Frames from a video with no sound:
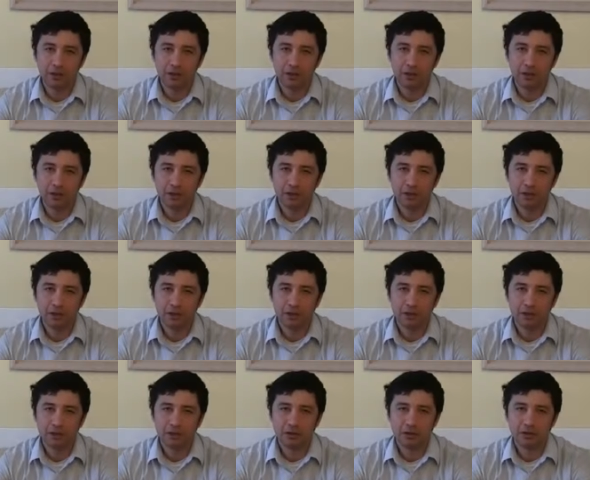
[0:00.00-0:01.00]

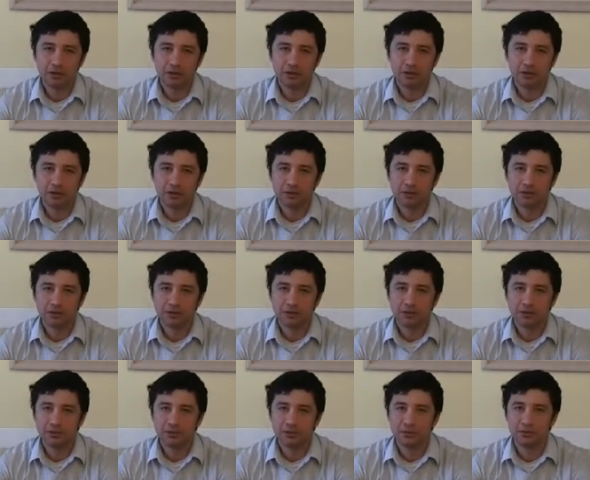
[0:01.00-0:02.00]

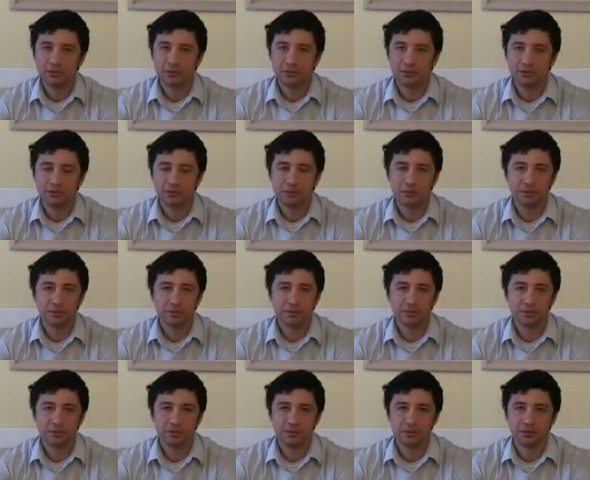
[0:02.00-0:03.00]

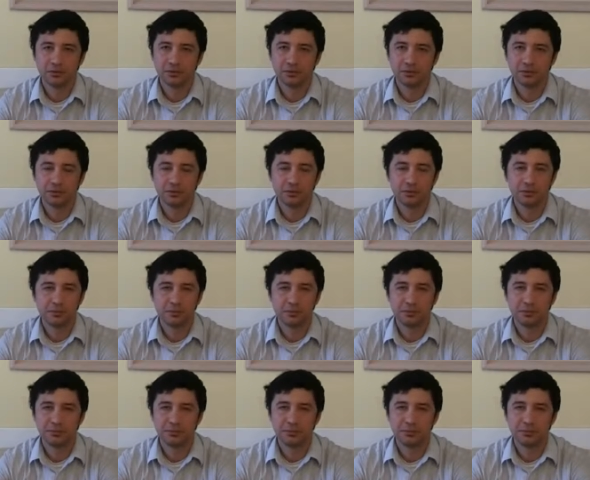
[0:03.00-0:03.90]
Nobody speaks.